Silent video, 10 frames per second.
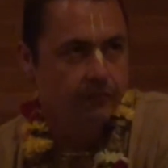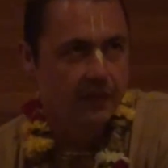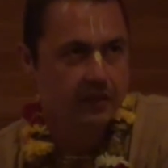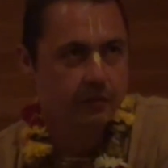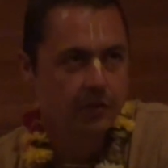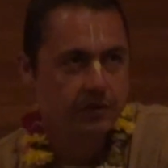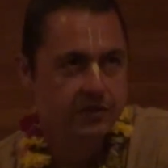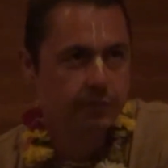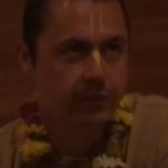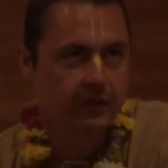And the most
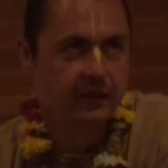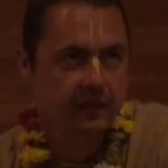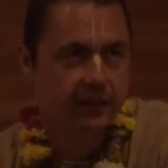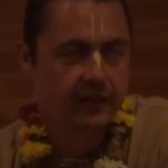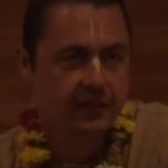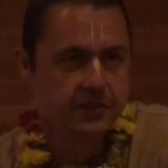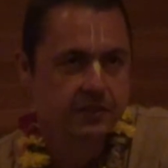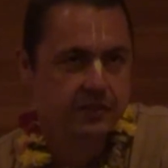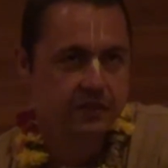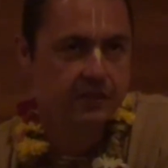important thing
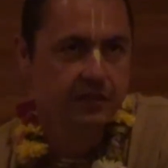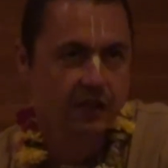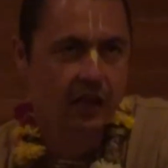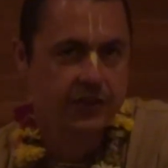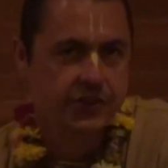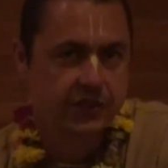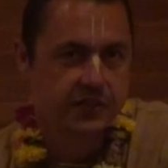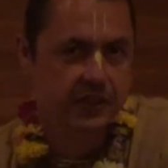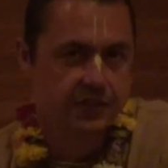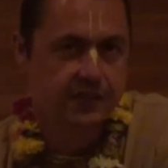is
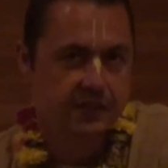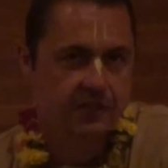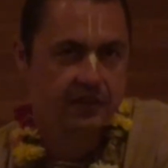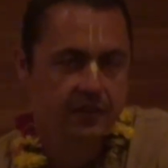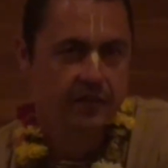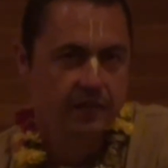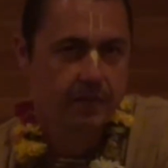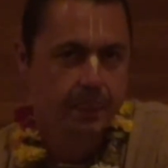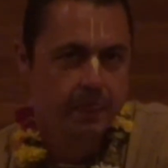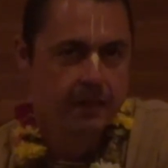consciousness.
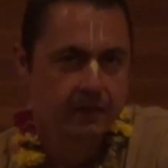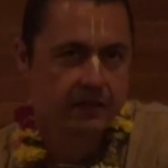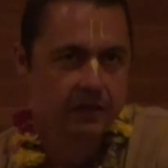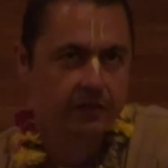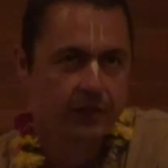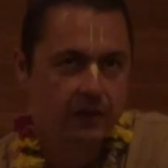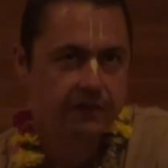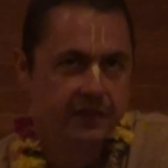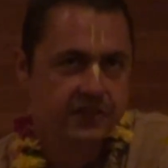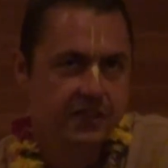You know, we
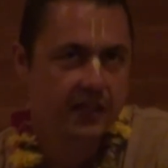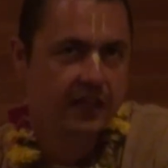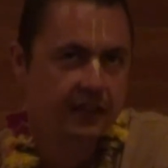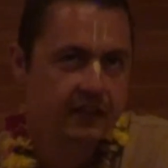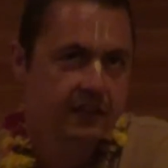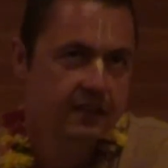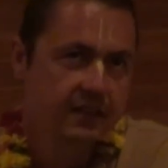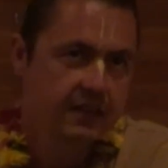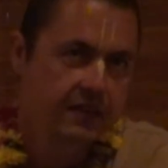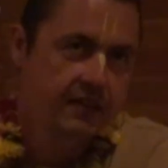often say
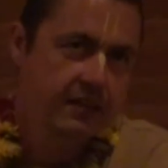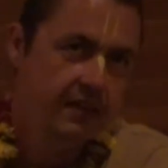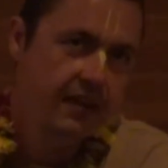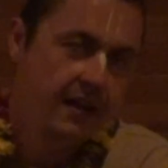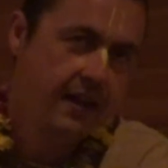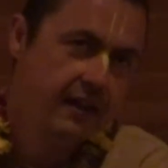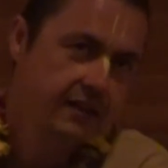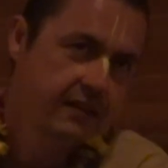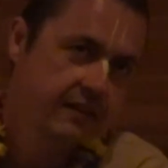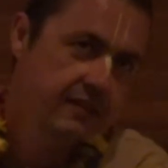that
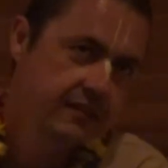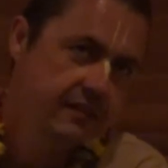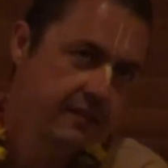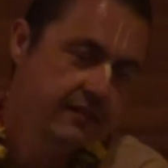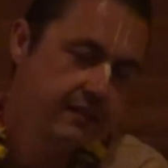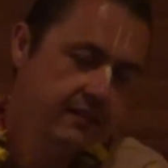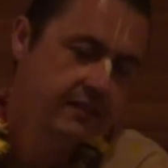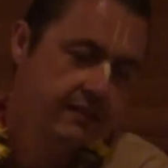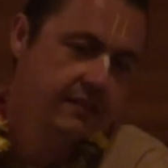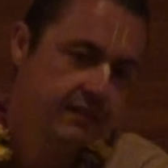
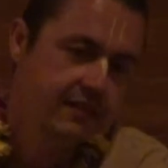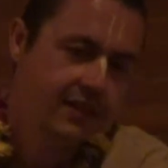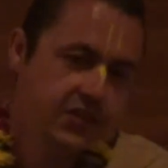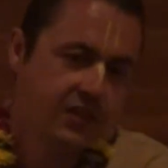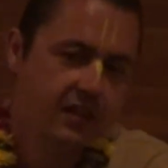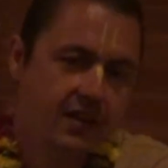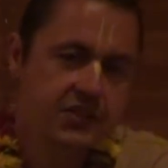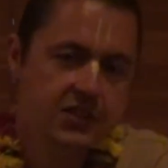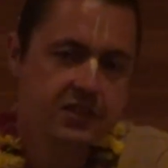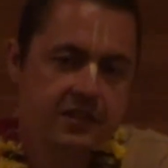Krishna
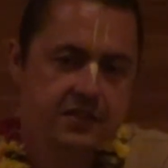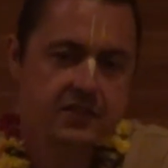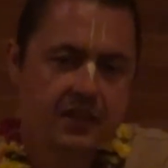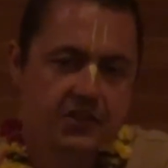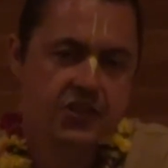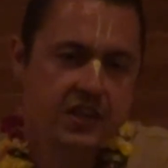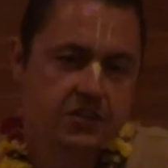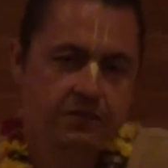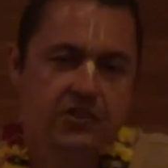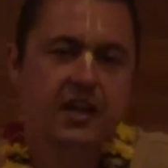consciousness is not a change
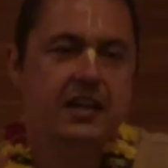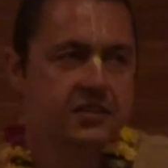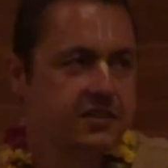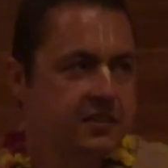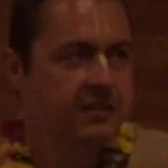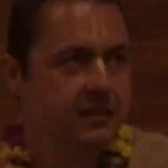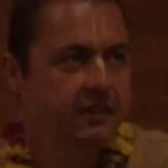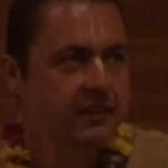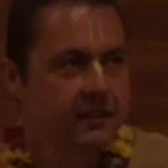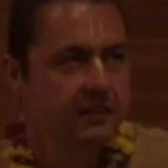of dress,
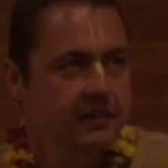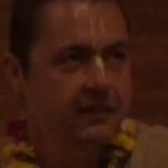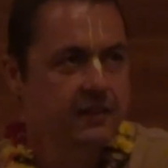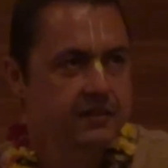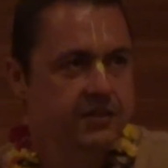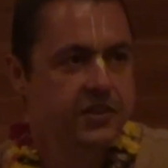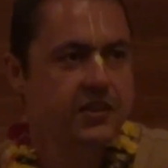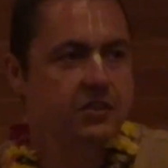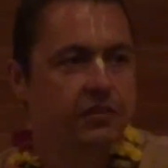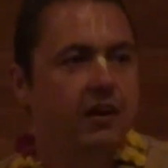it's a
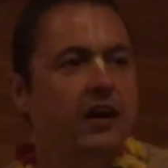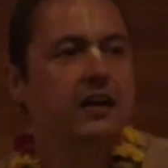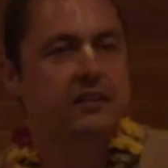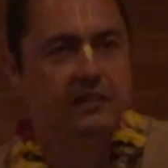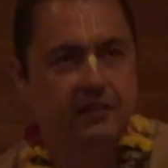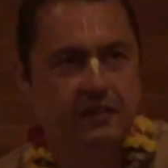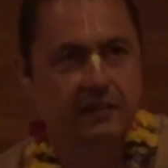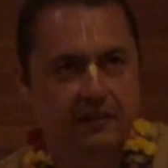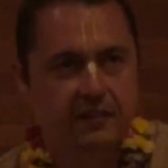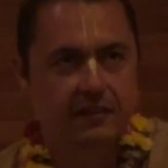change of heart.
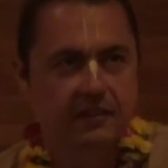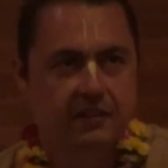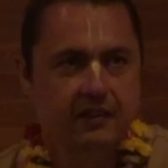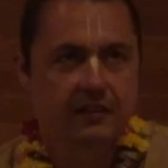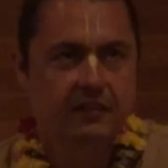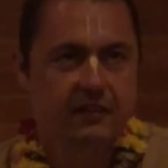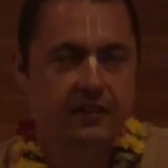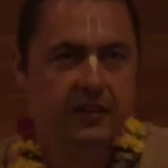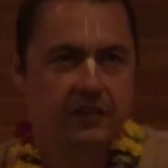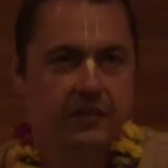You
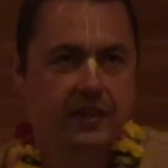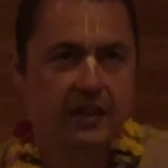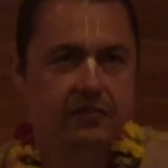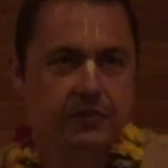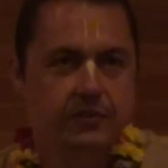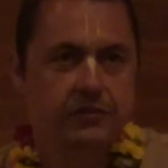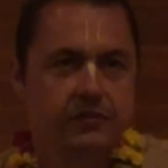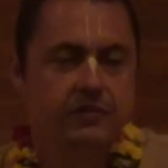know, you have to